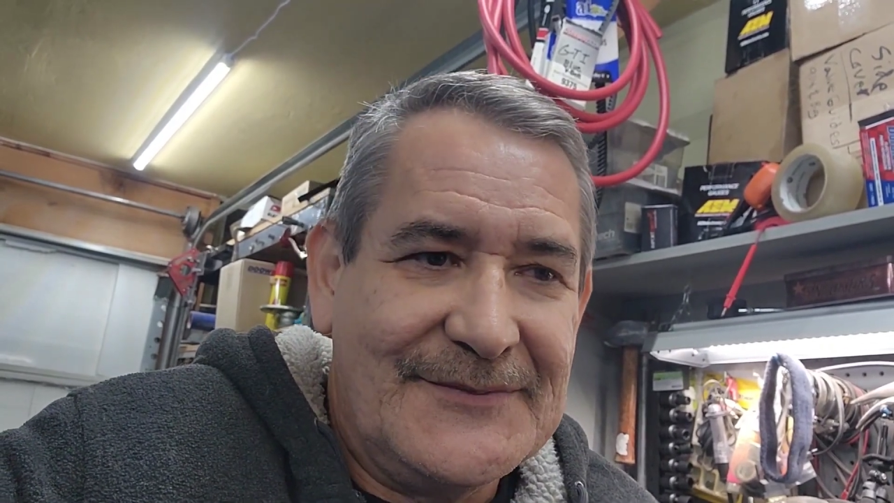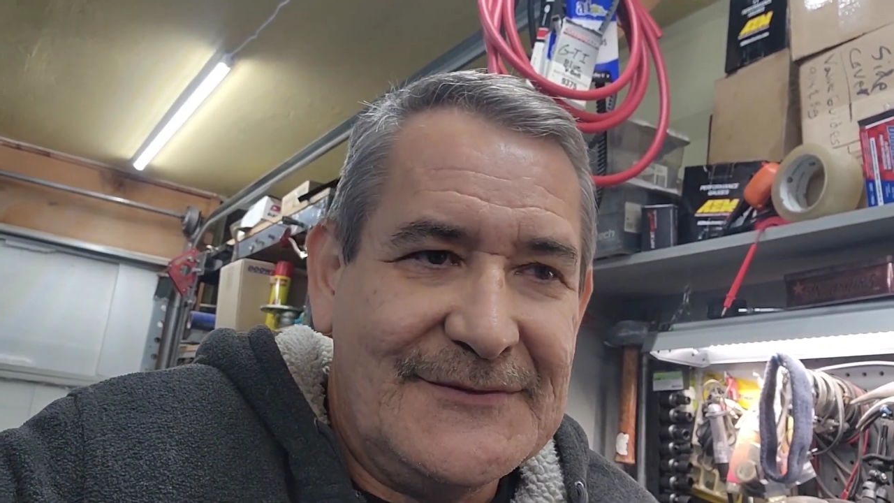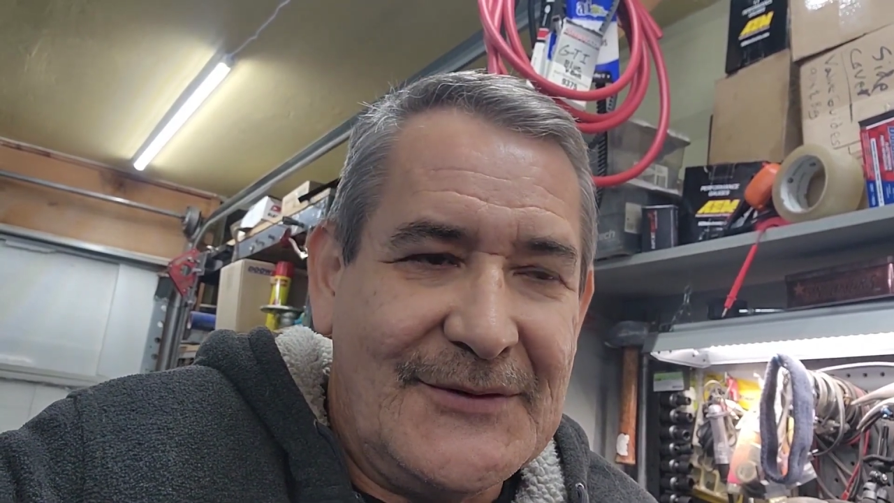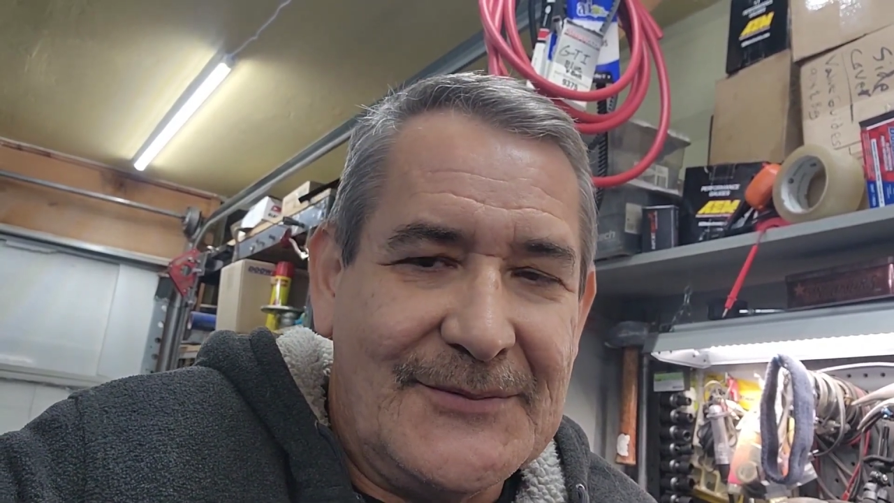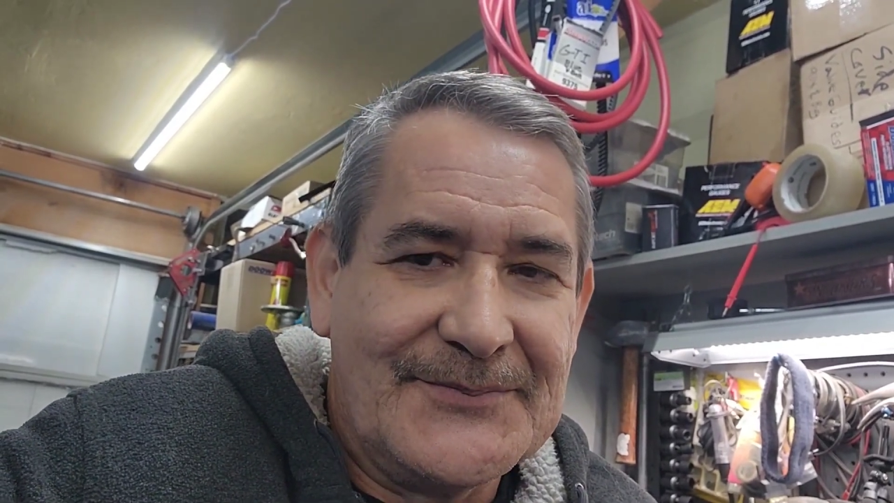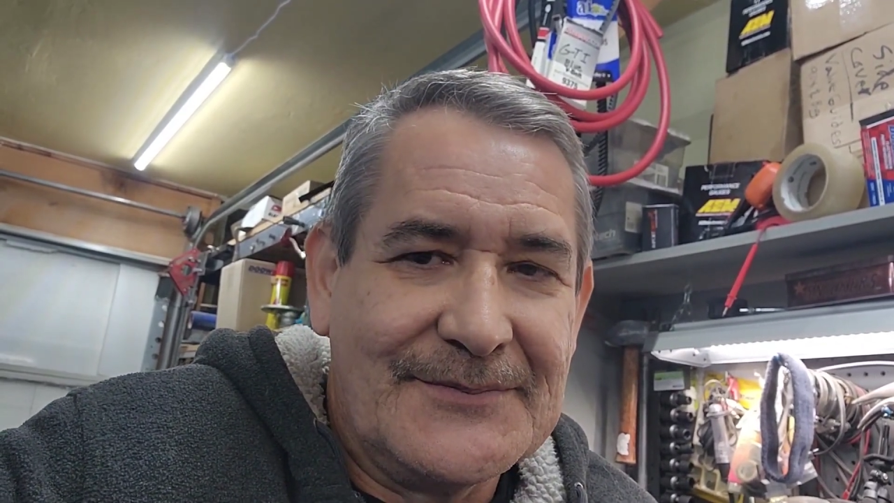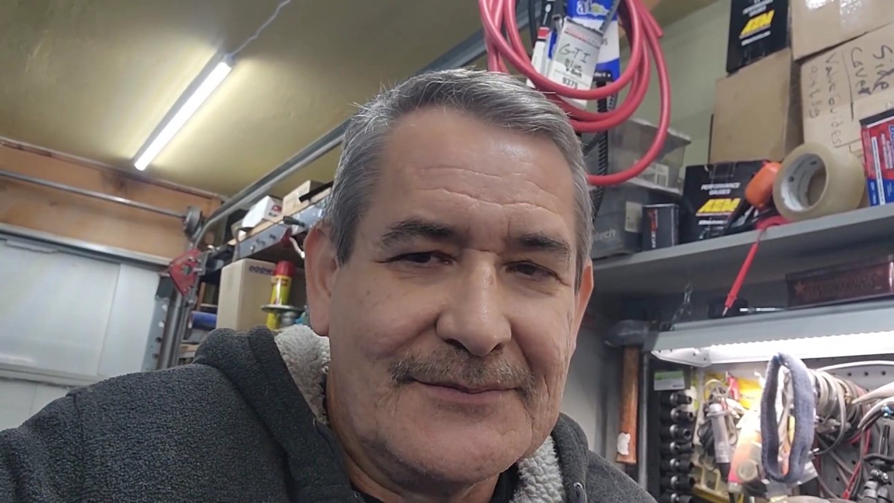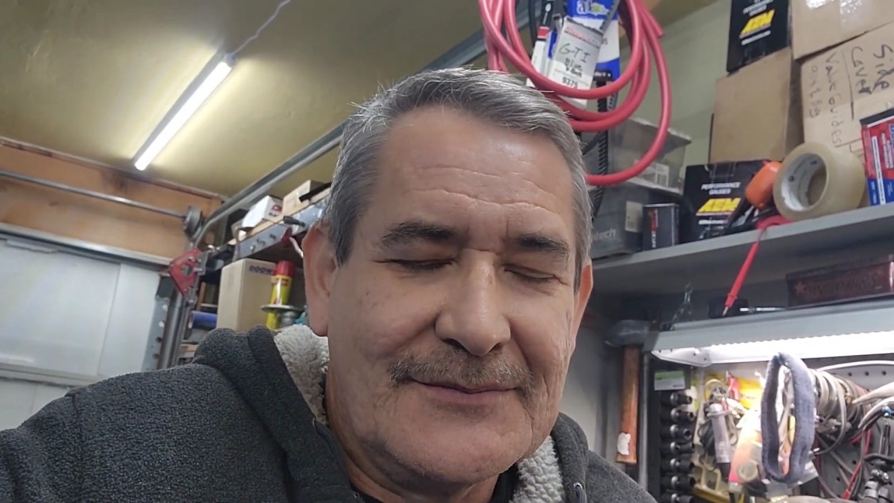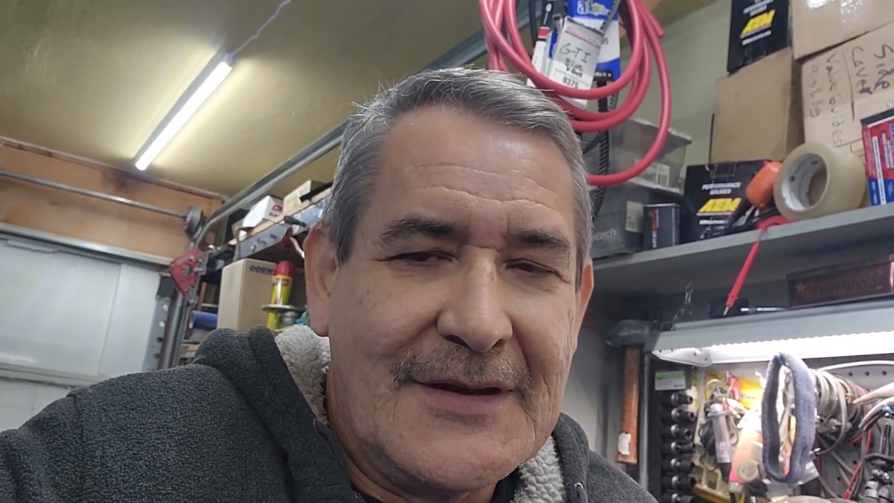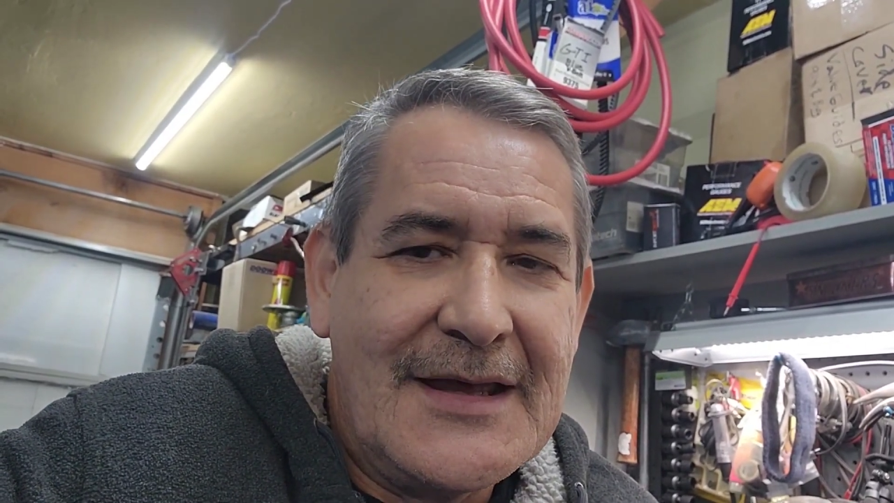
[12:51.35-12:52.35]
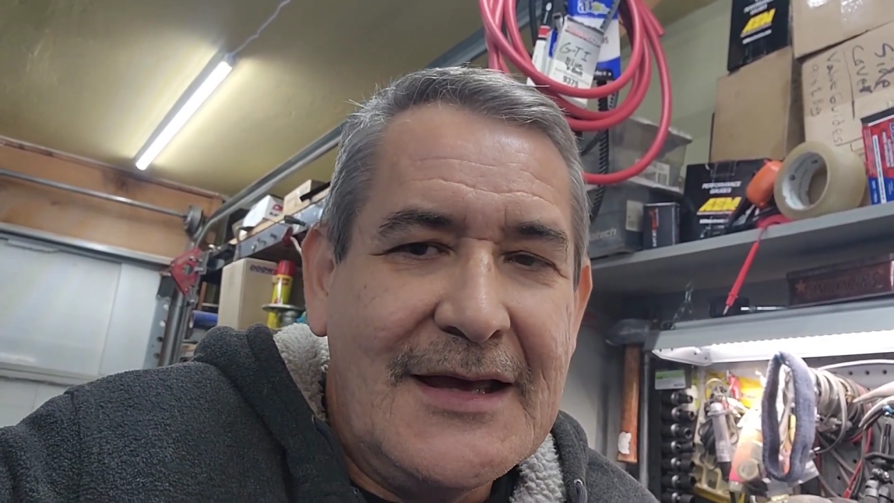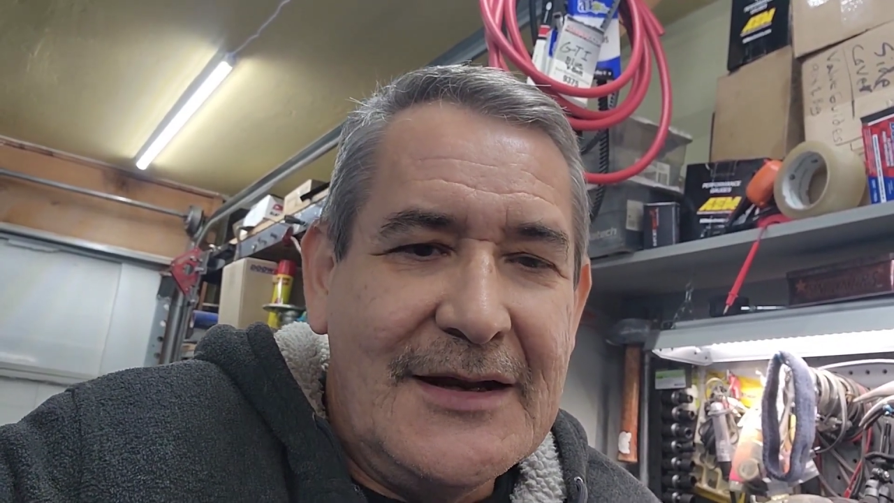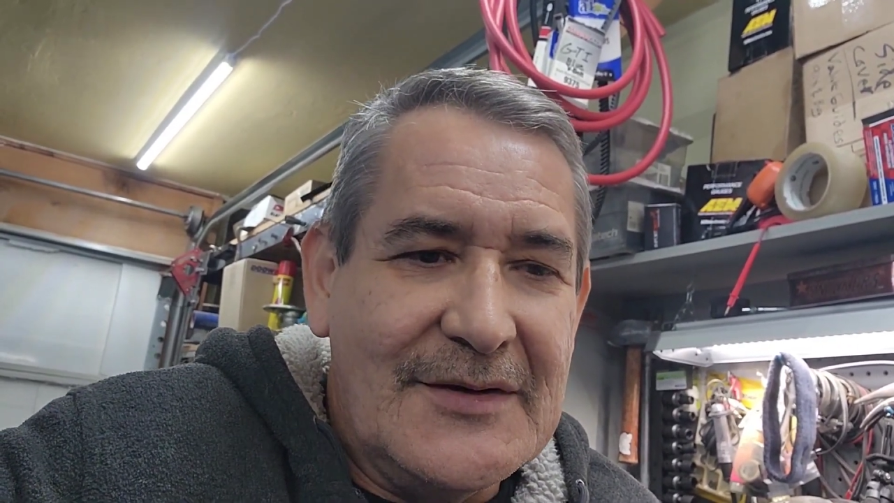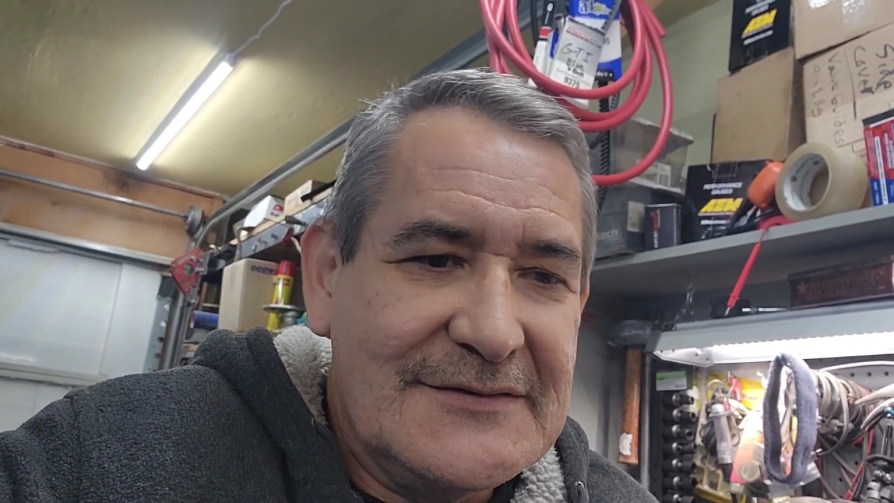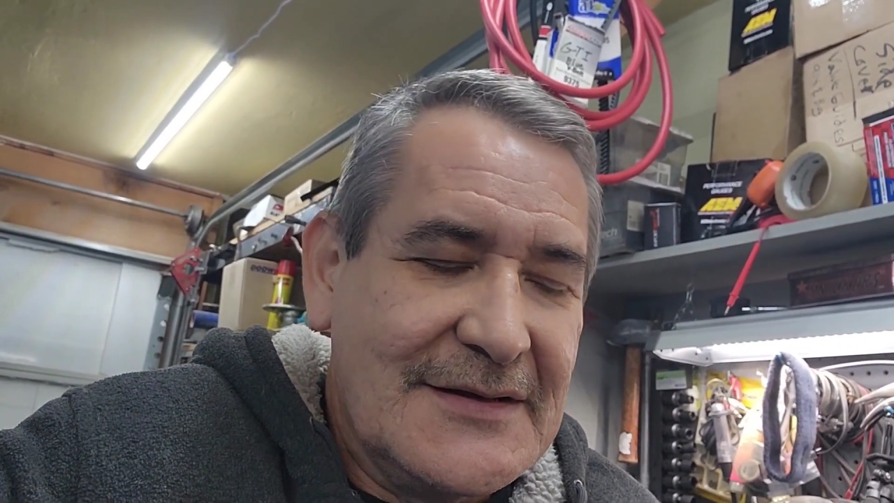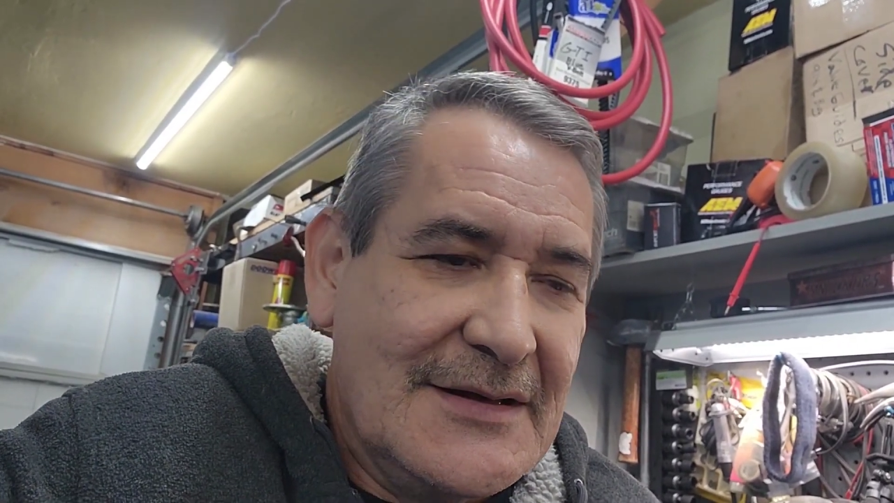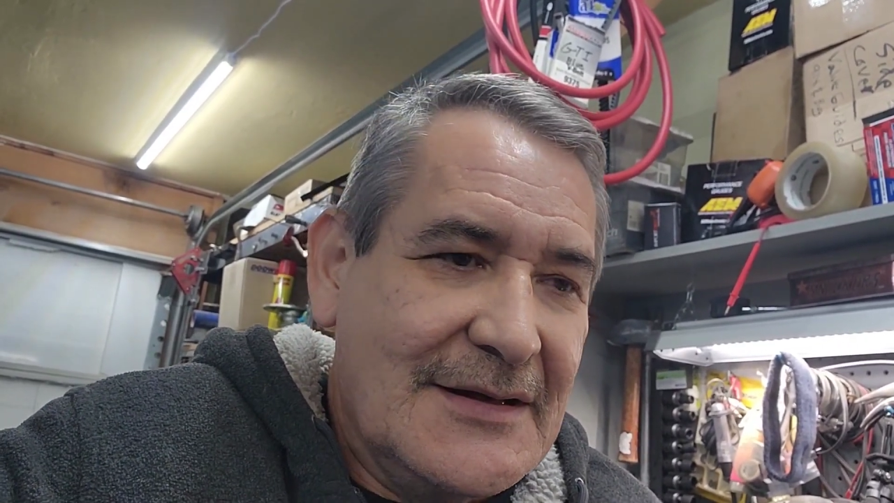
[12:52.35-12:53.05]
So anyways,